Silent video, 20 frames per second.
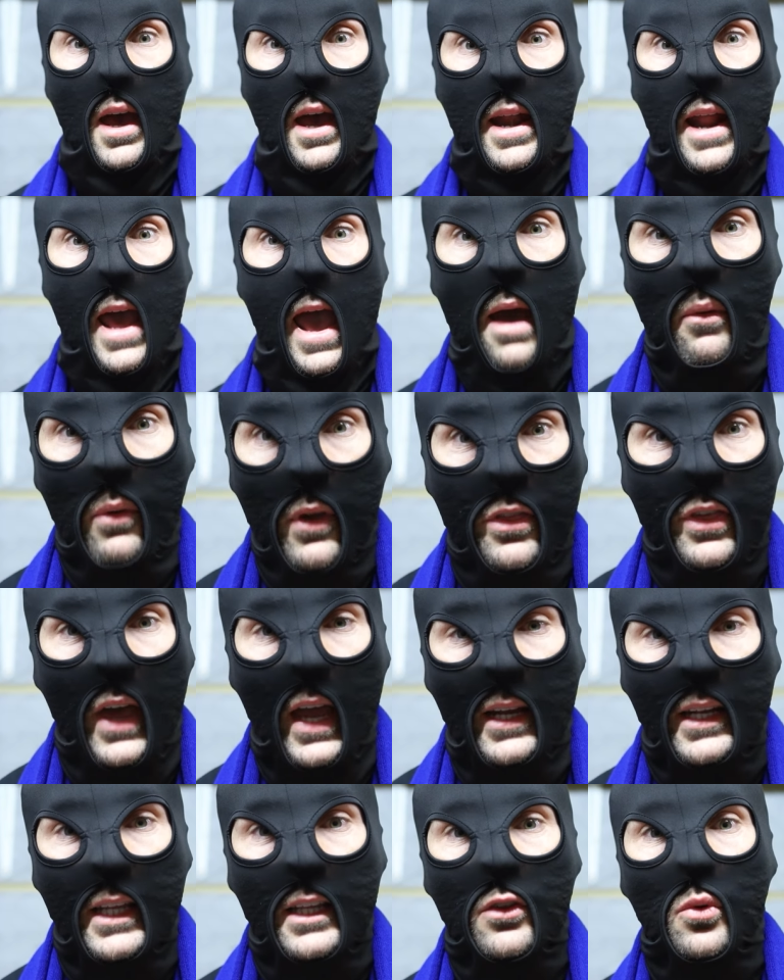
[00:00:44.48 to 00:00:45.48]
And how
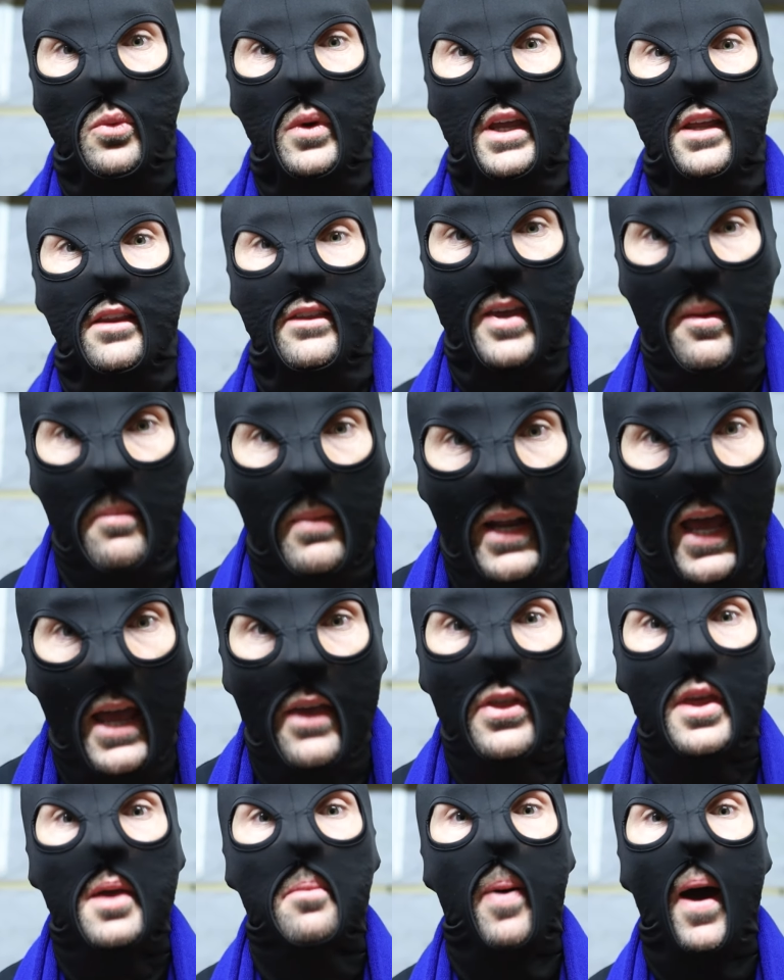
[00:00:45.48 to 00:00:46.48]
exactly do we
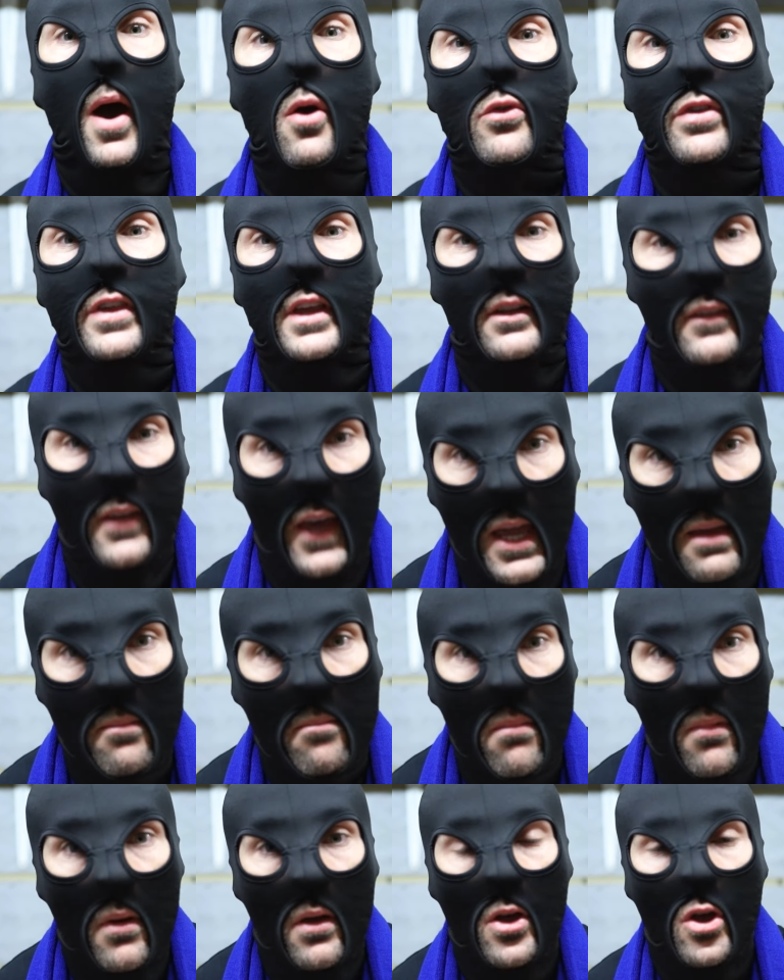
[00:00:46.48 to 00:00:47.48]
intimidate the opposing
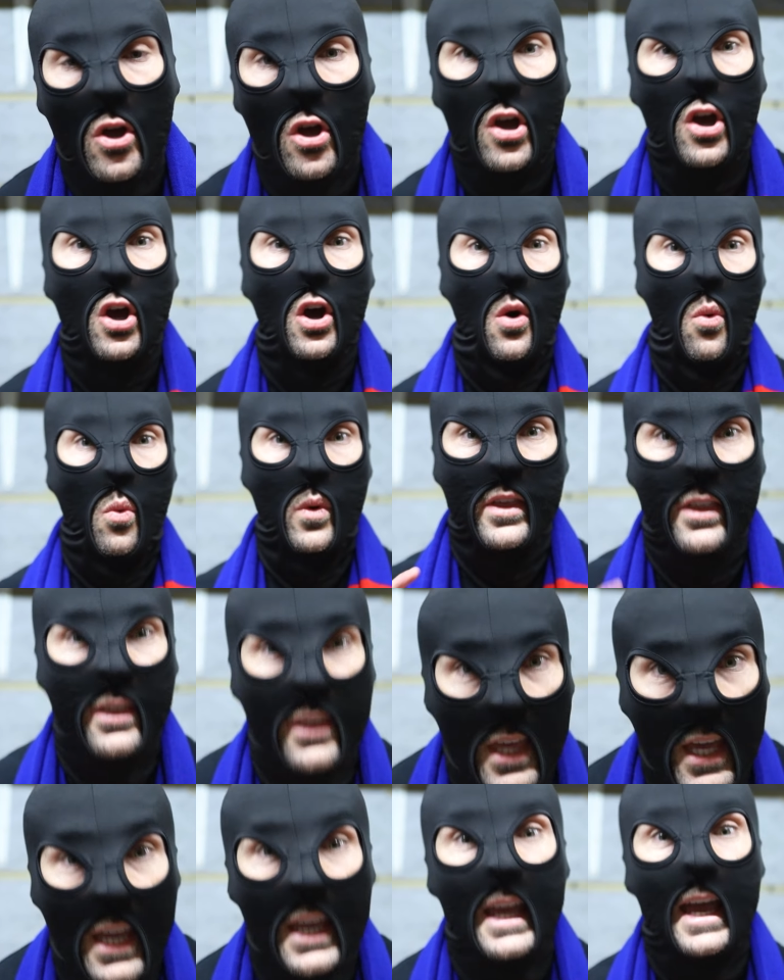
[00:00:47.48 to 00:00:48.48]
team? We
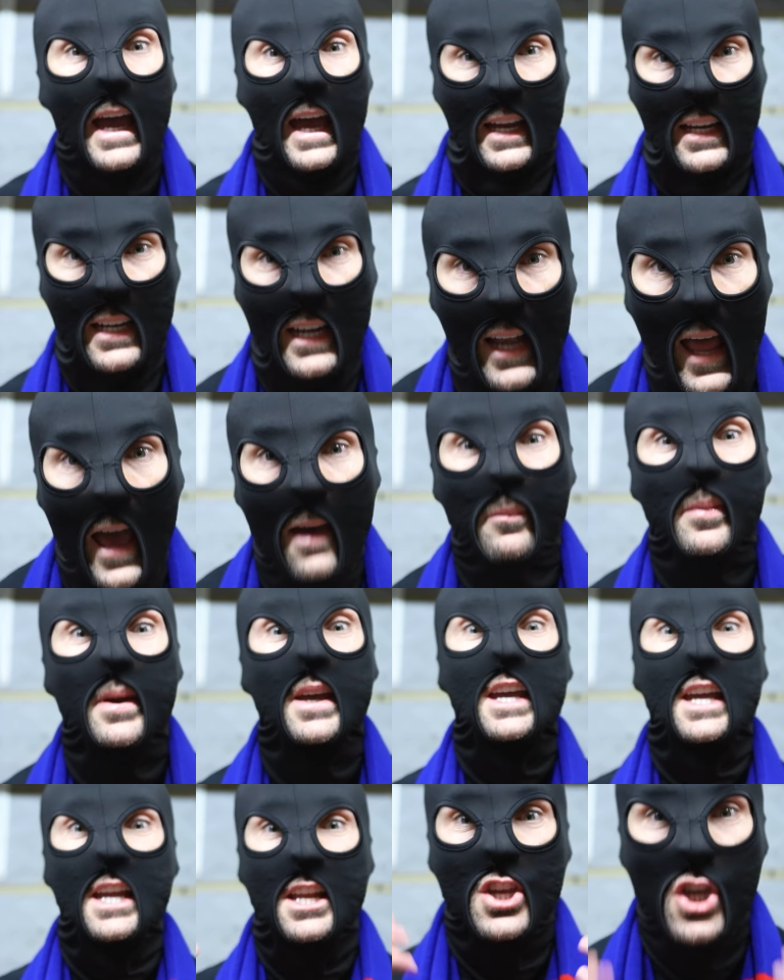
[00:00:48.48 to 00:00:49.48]
sing and clap
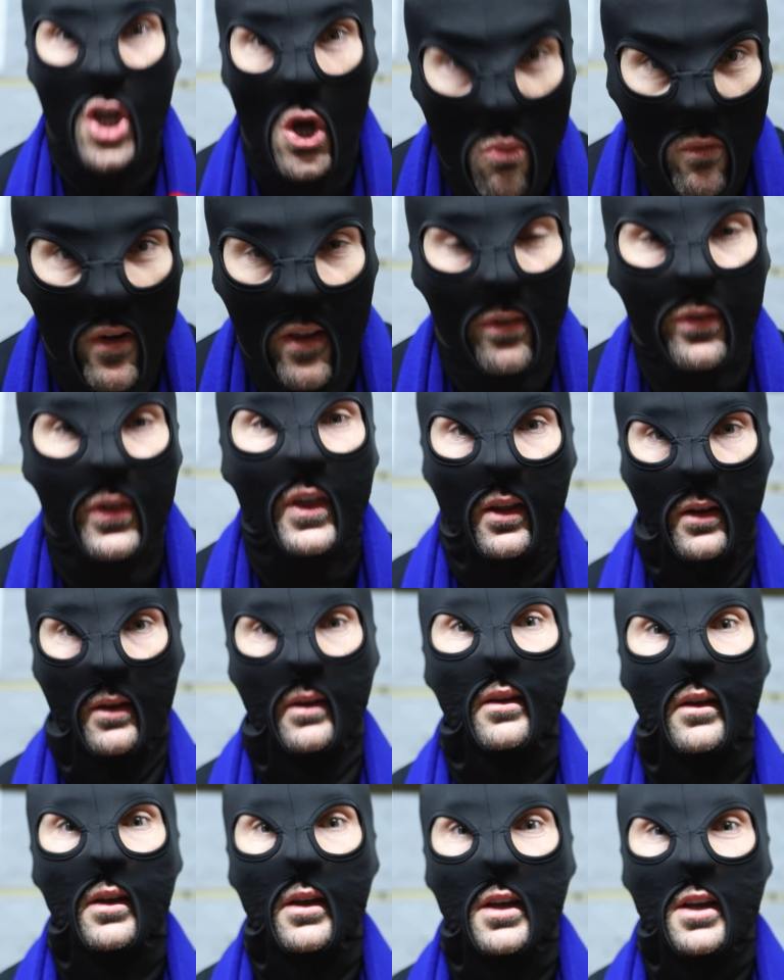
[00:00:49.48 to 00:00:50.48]
in
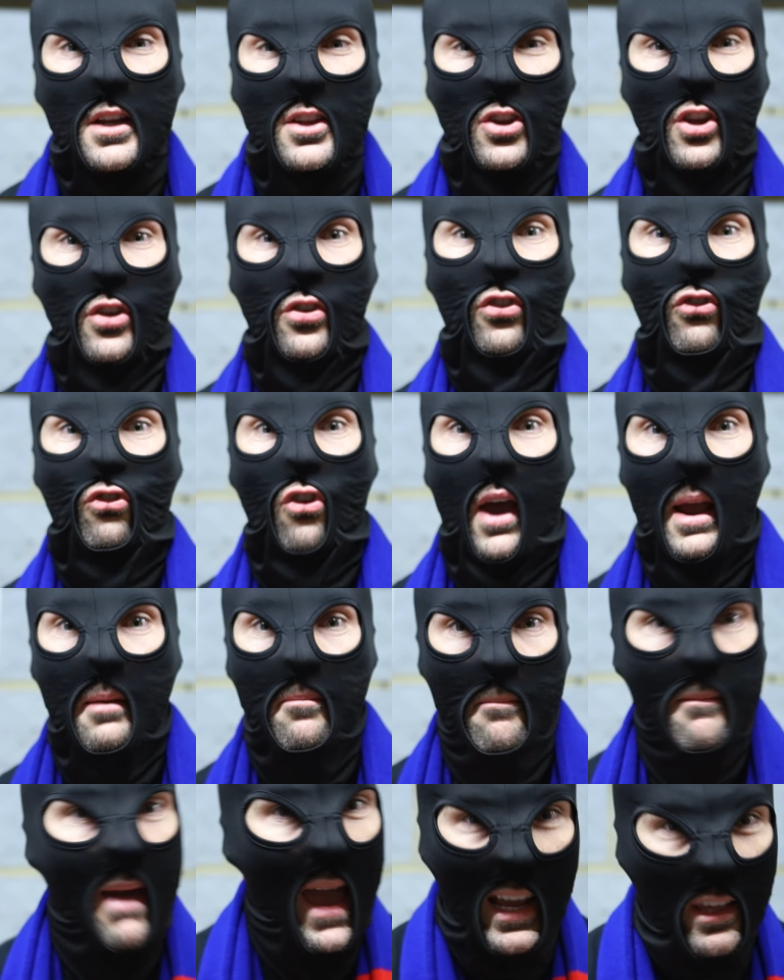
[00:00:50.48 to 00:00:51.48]
unison to
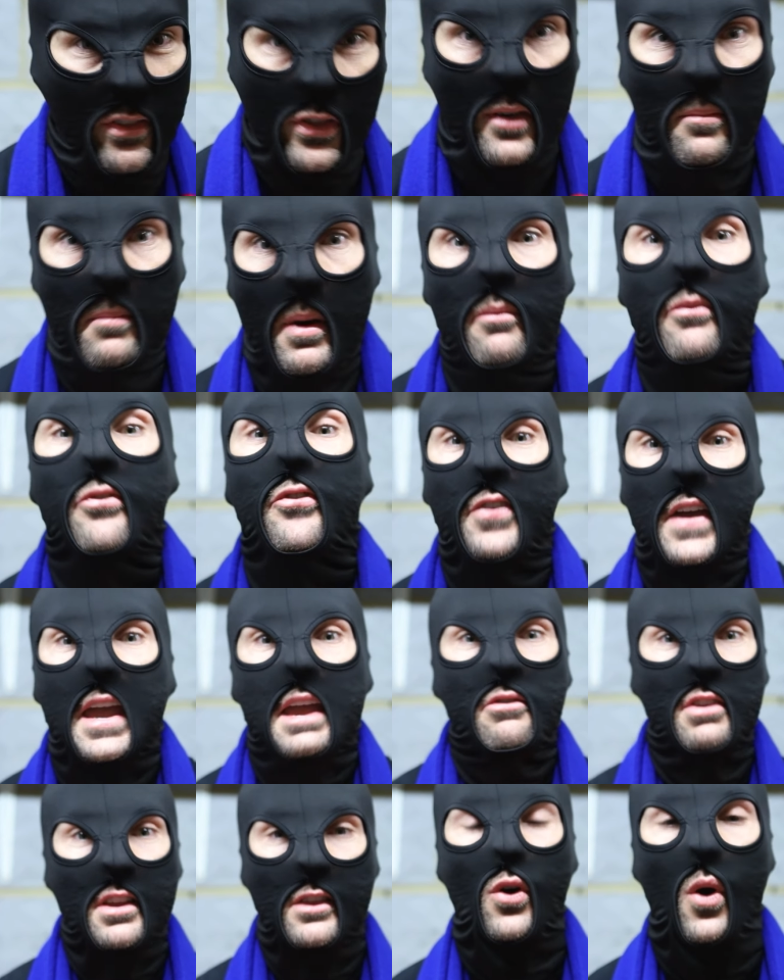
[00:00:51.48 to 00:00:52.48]
strike maximum
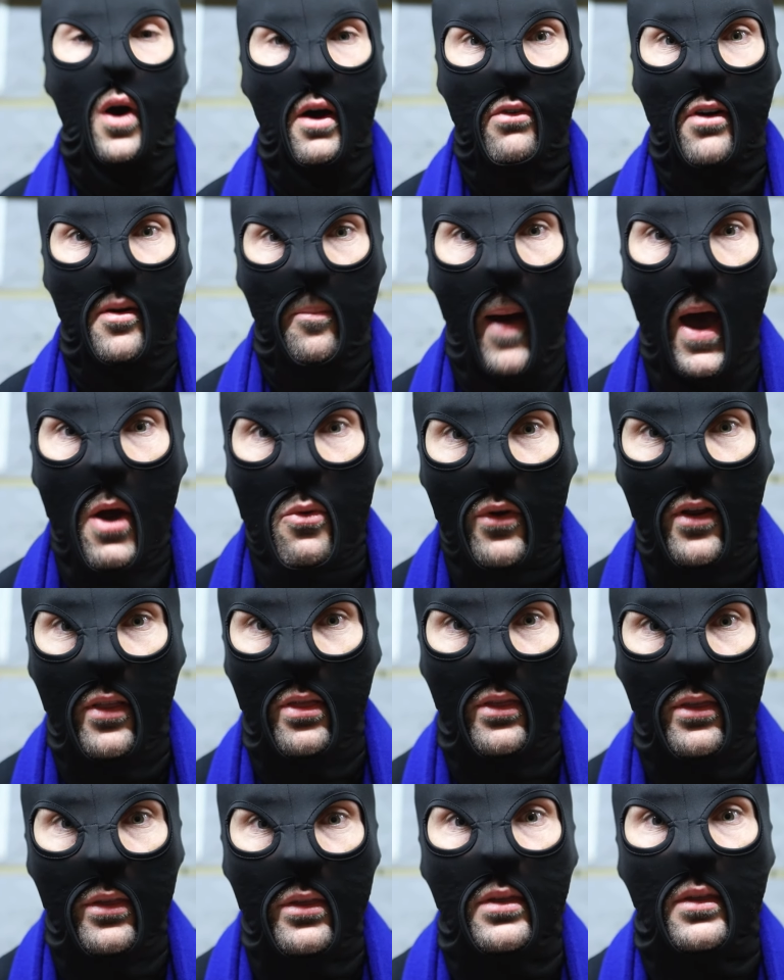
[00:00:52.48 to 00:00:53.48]
fear into our
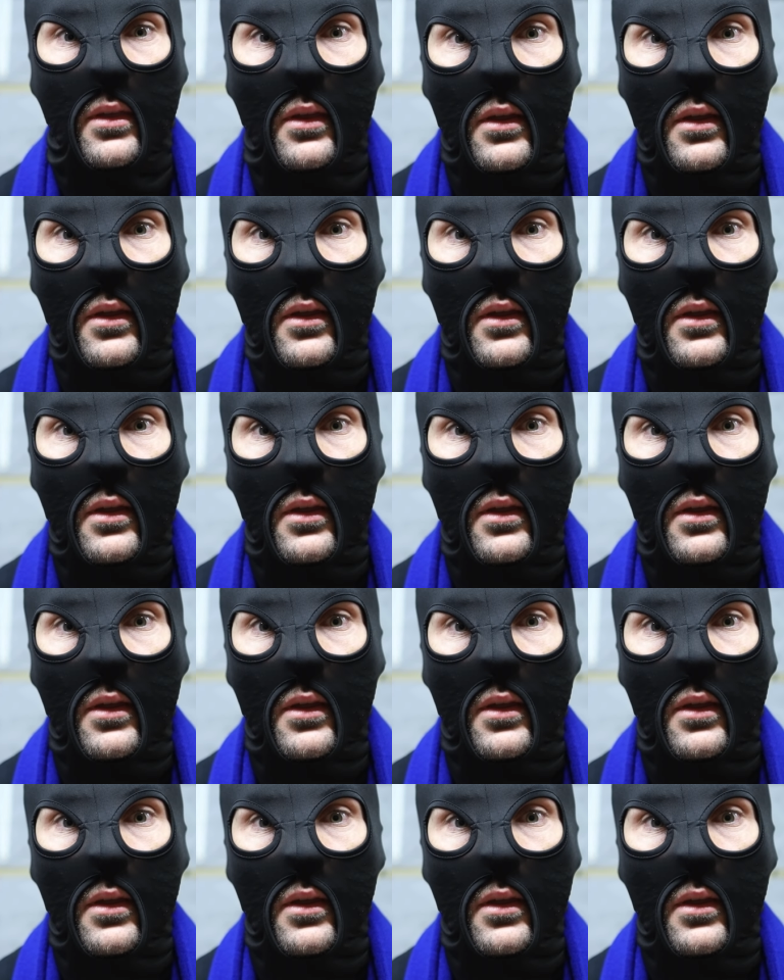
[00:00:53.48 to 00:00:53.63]
opponents.